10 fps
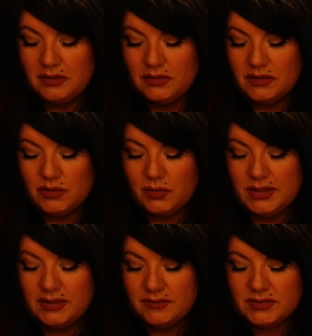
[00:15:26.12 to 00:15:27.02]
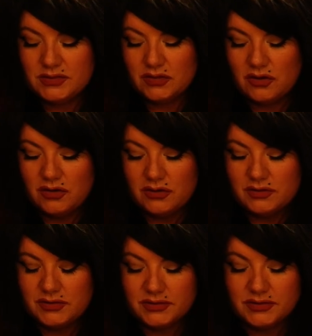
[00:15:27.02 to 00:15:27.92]
The Queen of
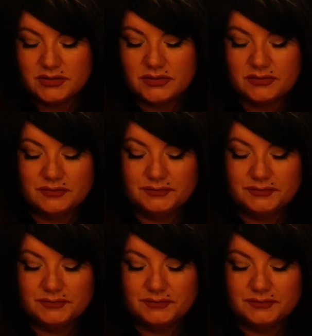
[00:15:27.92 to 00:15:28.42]
Skulls.